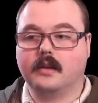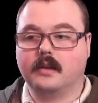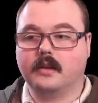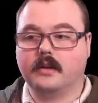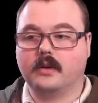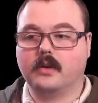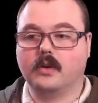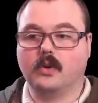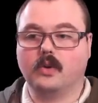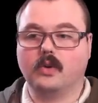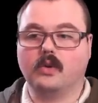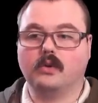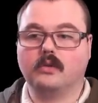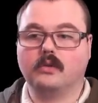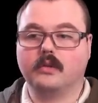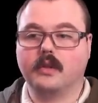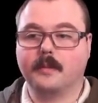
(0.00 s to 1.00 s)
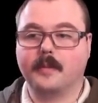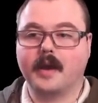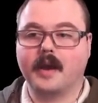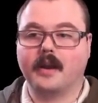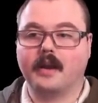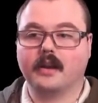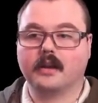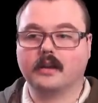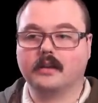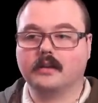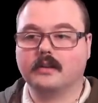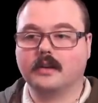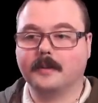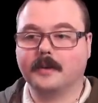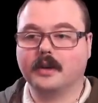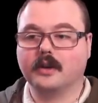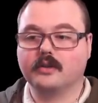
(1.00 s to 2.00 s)
Cool. They better. I'm
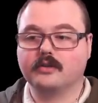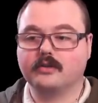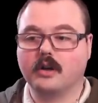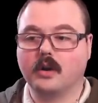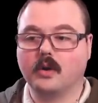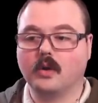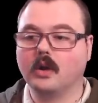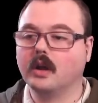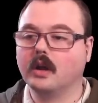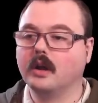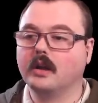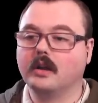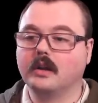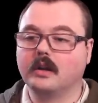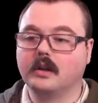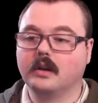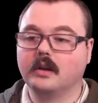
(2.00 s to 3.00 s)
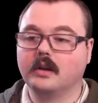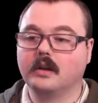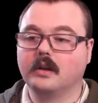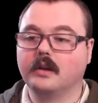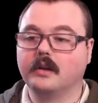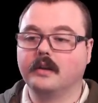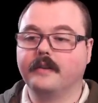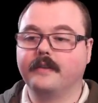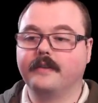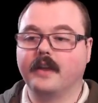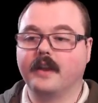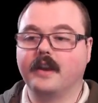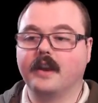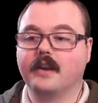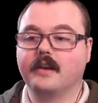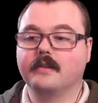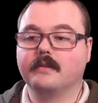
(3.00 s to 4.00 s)
in control. They
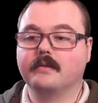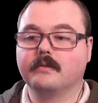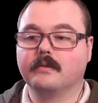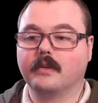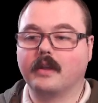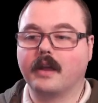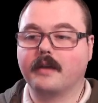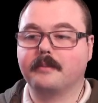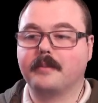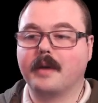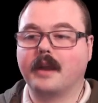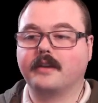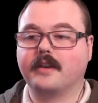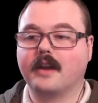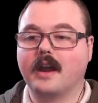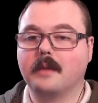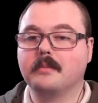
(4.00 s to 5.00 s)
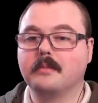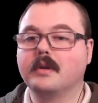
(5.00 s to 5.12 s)
didn't. They had a bad time.